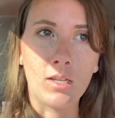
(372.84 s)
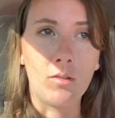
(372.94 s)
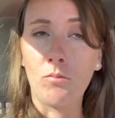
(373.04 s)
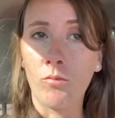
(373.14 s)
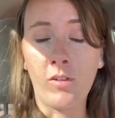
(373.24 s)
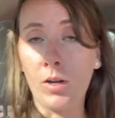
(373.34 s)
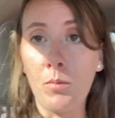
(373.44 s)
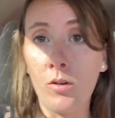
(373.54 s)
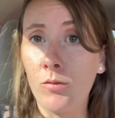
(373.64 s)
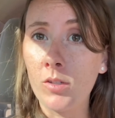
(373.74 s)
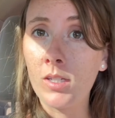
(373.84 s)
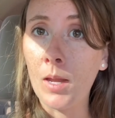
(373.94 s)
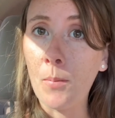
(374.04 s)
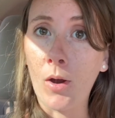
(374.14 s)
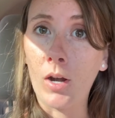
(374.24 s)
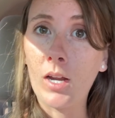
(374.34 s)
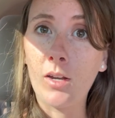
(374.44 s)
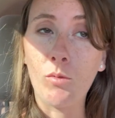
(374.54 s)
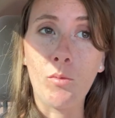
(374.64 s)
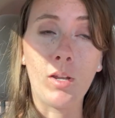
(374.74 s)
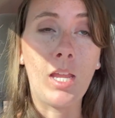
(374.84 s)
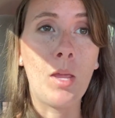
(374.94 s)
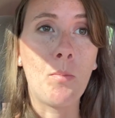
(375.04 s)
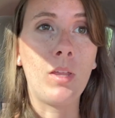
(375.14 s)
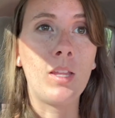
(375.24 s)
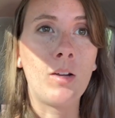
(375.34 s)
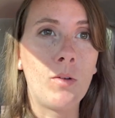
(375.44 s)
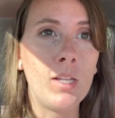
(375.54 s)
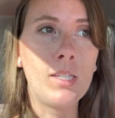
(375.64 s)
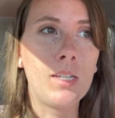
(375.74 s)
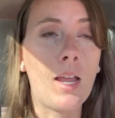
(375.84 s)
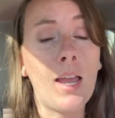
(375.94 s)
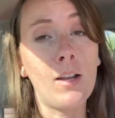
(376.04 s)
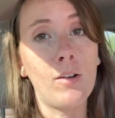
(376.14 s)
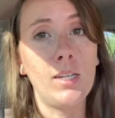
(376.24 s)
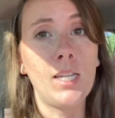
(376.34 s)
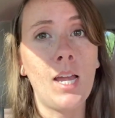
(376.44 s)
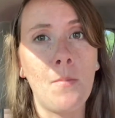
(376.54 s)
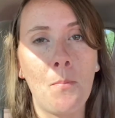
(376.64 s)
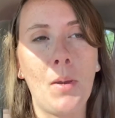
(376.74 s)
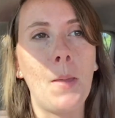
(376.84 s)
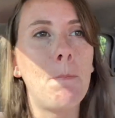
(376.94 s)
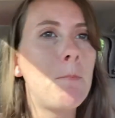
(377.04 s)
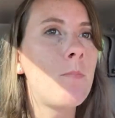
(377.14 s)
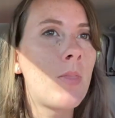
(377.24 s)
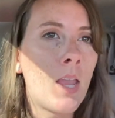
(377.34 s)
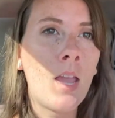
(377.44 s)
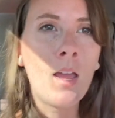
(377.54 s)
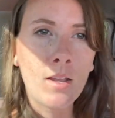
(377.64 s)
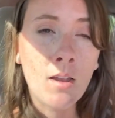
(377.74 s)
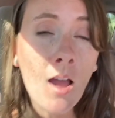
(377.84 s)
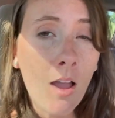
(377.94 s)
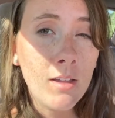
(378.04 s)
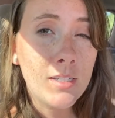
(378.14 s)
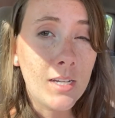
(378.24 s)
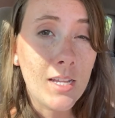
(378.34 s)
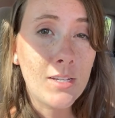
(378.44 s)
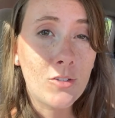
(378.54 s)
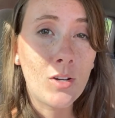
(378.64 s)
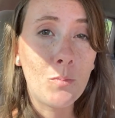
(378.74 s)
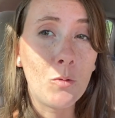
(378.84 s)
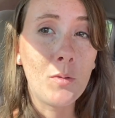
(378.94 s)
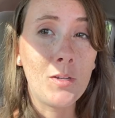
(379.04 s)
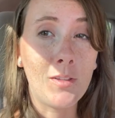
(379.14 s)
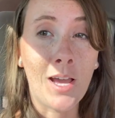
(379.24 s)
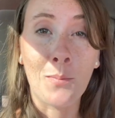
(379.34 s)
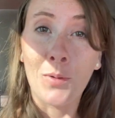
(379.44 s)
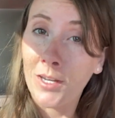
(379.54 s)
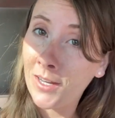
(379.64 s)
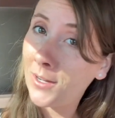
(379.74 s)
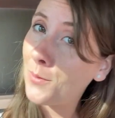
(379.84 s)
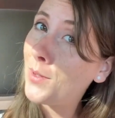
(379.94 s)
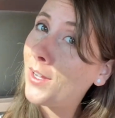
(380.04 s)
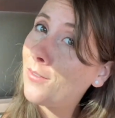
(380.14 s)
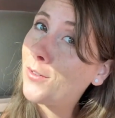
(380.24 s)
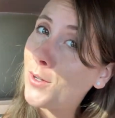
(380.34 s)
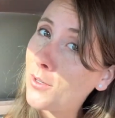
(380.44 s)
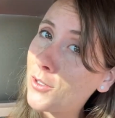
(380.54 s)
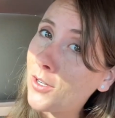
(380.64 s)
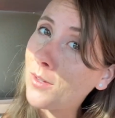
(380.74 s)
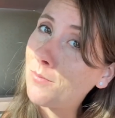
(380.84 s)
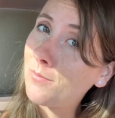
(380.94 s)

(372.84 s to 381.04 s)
a very beautiful state park, and we went camping there once, and I had a great time, but not on today's trip will we do that, but it could be good for your trip.